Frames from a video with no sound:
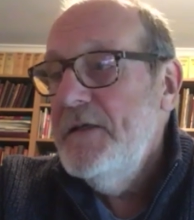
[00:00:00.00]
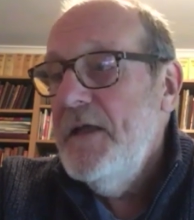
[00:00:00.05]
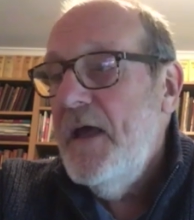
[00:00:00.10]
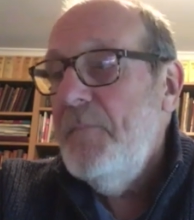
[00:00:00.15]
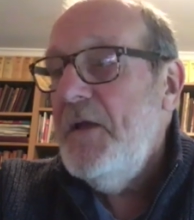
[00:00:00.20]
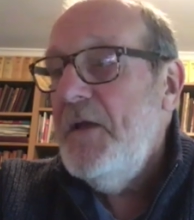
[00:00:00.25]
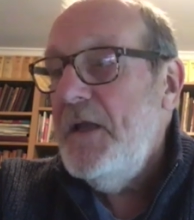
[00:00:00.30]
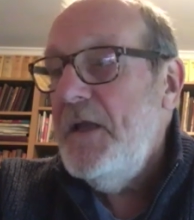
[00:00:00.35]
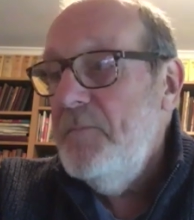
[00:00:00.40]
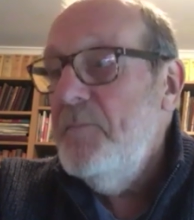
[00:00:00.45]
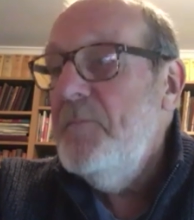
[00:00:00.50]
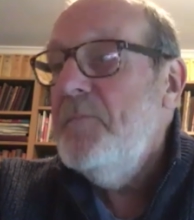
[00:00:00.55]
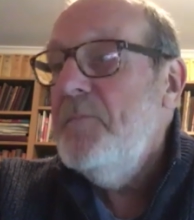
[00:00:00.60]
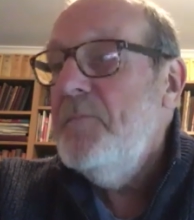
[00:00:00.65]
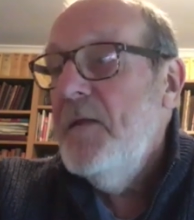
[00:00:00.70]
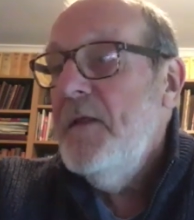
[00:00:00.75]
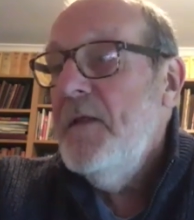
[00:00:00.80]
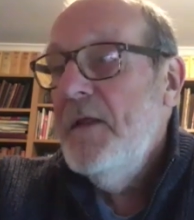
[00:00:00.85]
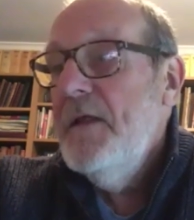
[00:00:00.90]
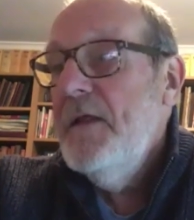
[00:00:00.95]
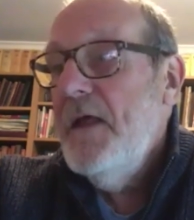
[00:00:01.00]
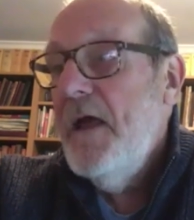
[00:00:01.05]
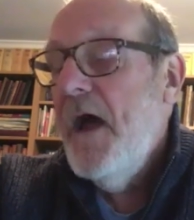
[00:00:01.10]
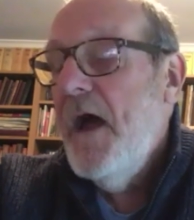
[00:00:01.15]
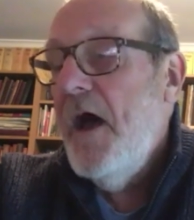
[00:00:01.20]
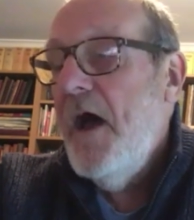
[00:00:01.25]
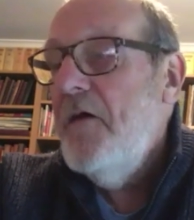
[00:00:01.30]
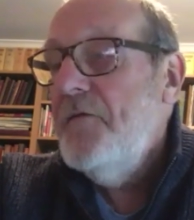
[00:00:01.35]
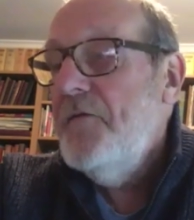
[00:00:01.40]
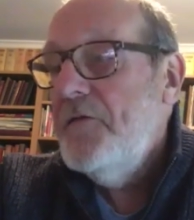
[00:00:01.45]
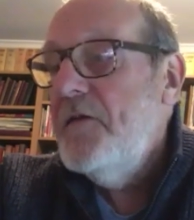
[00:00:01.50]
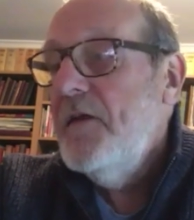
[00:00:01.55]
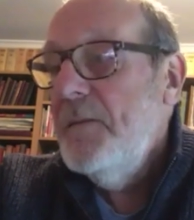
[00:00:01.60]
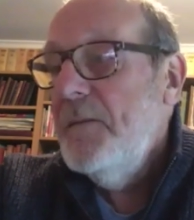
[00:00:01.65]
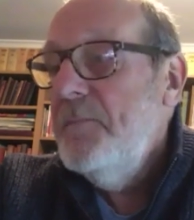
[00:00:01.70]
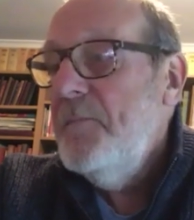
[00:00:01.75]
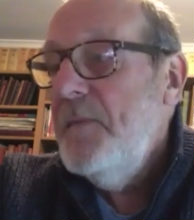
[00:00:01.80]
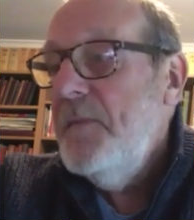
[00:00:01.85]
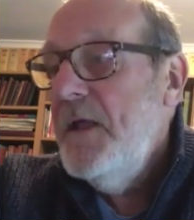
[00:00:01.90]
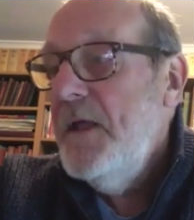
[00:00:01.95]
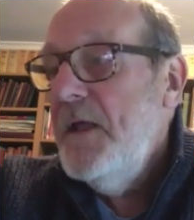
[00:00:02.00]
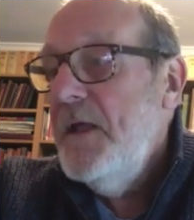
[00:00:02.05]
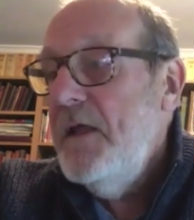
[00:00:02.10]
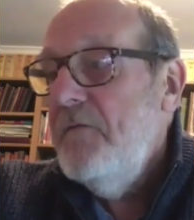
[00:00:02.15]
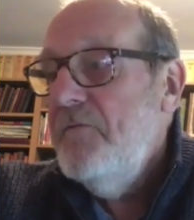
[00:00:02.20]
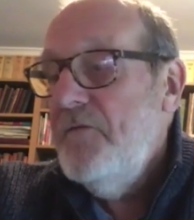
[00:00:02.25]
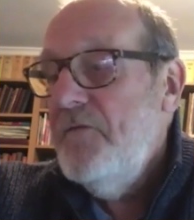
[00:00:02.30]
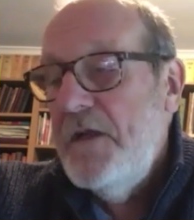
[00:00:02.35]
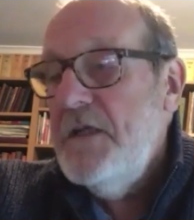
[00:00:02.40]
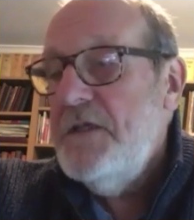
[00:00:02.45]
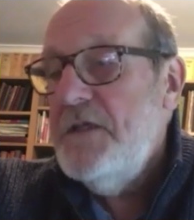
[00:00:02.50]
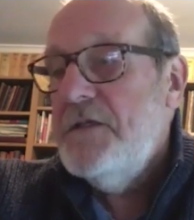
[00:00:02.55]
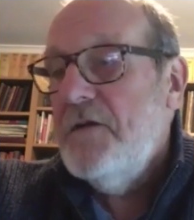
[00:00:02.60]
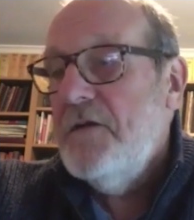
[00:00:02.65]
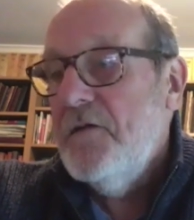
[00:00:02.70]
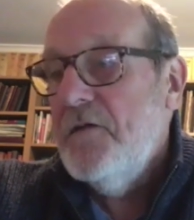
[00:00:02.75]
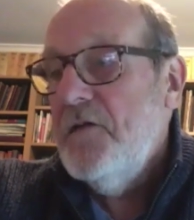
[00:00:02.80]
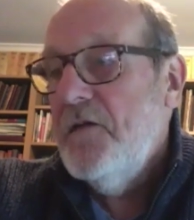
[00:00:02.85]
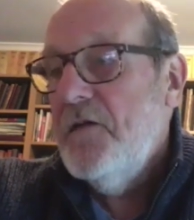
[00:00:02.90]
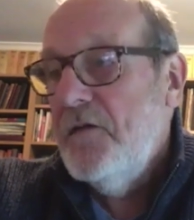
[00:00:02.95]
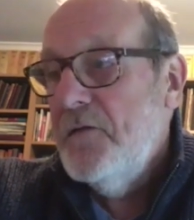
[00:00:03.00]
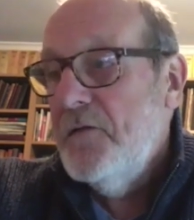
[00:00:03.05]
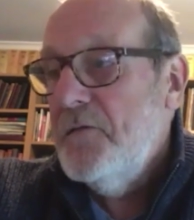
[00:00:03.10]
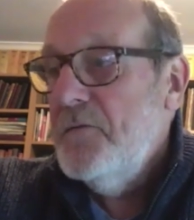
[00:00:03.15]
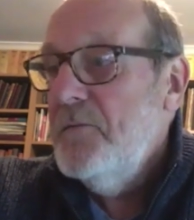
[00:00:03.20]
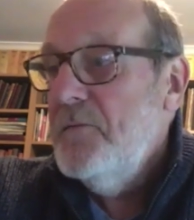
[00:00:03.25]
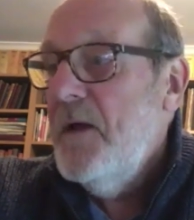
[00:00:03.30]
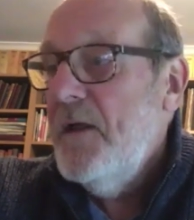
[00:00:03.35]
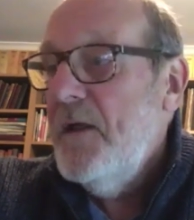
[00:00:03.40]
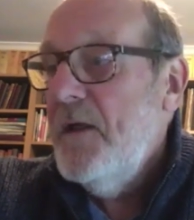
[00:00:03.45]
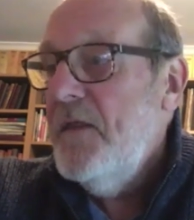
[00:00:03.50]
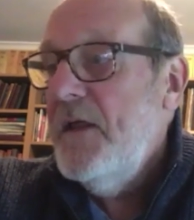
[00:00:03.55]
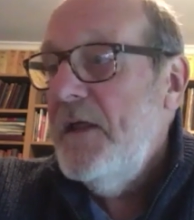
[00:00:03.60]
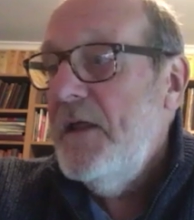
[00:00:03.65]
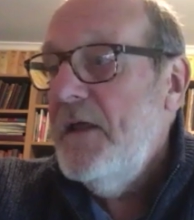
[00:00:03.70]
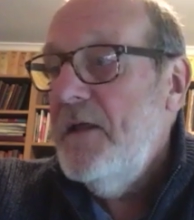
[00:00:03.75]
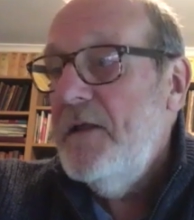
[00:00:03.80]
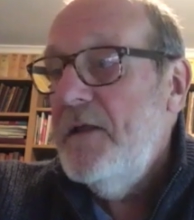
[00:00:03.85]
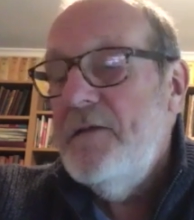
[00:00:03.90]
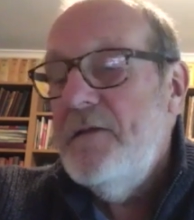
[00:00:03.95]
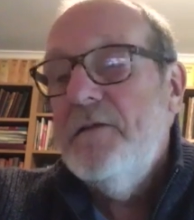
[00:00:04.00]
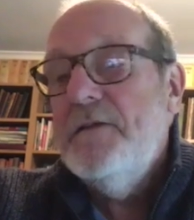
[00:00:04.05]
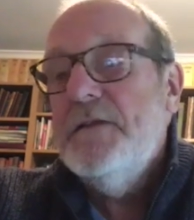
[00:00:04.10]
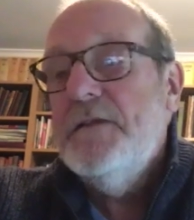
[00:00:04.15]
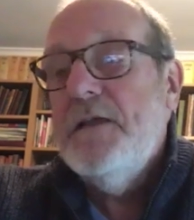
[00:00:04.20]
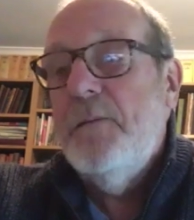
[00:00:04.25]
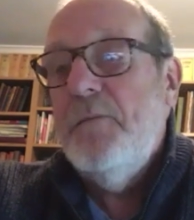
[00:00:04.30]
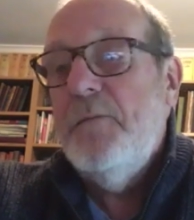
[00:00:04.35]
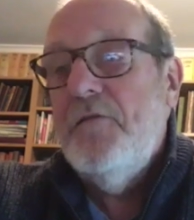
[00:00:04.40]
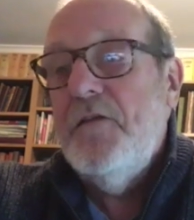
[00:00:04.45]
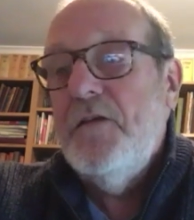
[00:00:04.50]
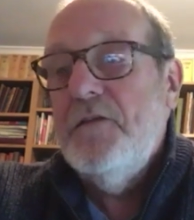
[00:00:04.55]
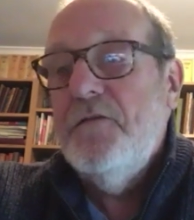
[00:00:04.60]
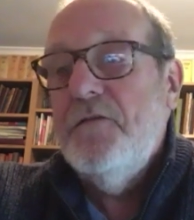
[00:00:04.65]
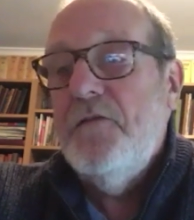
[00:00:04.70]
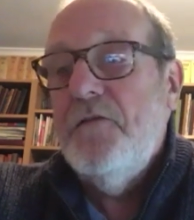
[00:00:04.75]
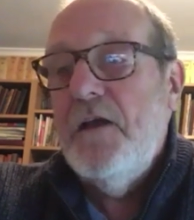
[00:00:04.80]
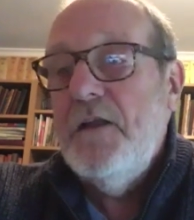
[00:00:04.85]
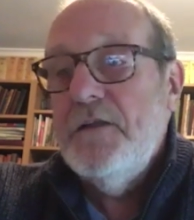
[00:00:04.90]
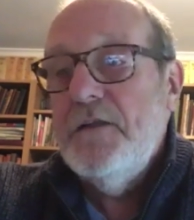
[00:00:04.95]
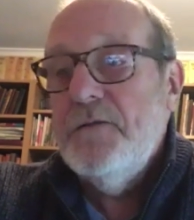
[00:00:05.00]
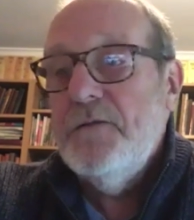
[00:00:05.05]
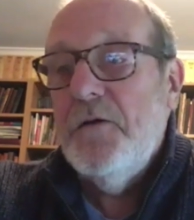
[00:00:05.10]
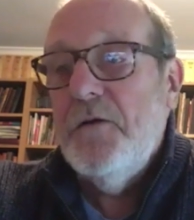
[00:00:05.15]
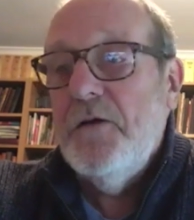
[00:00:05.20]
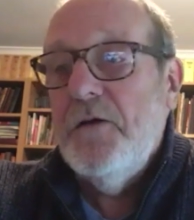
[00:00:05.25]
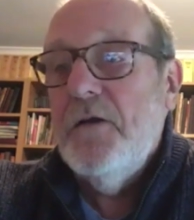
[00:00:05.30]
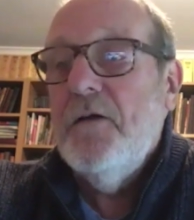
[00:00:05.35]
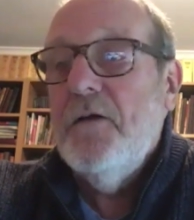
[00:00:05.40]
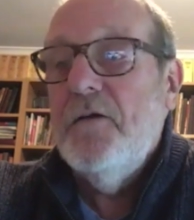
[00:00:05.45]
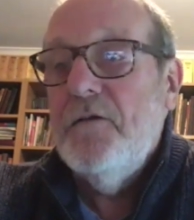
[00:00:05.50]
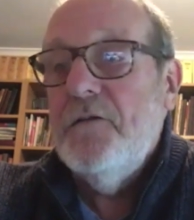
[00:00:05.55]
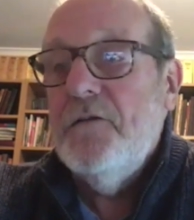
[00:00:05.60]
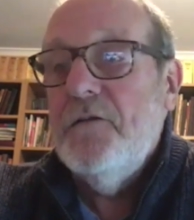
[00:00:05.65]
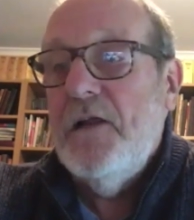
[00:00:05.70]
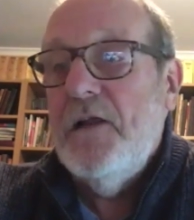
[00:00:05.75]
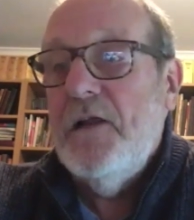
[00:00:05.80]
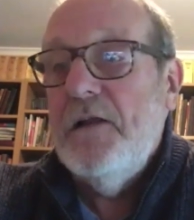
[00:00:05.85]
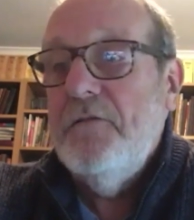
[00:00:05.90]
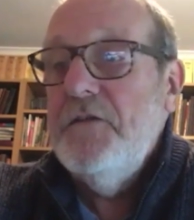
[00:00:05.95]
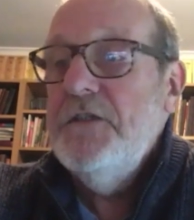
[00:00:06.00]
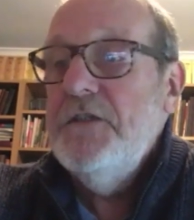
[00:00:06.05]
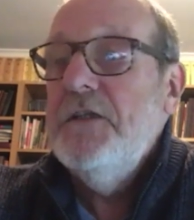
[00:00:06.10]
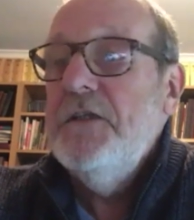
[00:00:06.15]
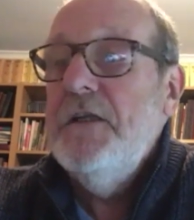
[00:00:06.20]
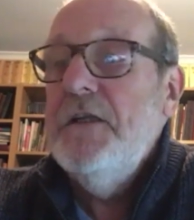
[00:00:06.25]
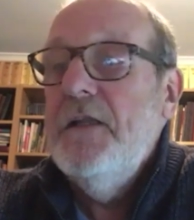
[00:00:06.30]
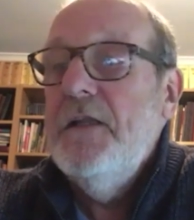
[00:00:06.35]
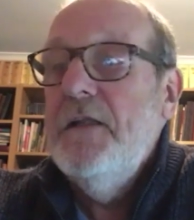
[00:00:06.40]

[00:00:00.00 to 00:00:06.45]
I mean, after he finished Doctor Who, I think he did some of his finest work on television,